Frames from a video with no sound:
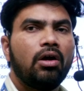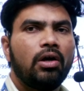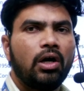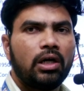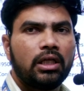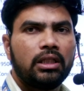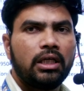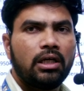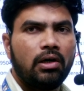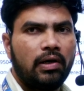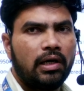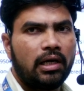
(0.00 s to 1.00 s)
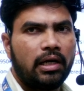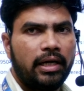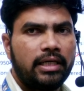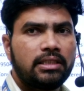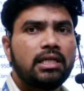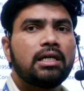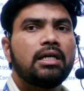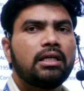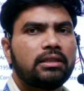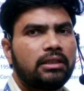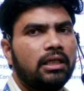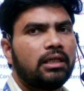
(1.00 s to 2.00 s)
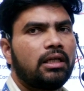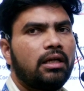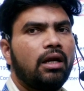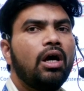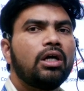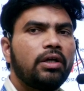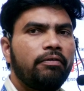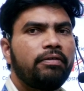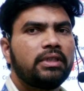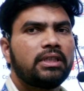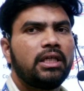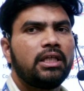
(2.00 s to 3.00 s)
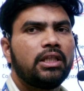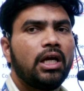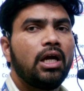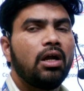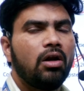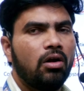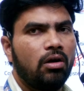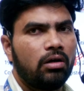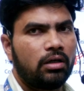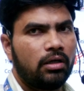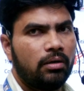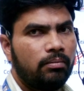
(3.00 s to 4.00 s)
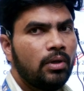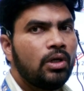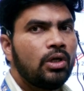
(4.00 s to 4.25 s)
not in the unorganized sector, if we see in the long term.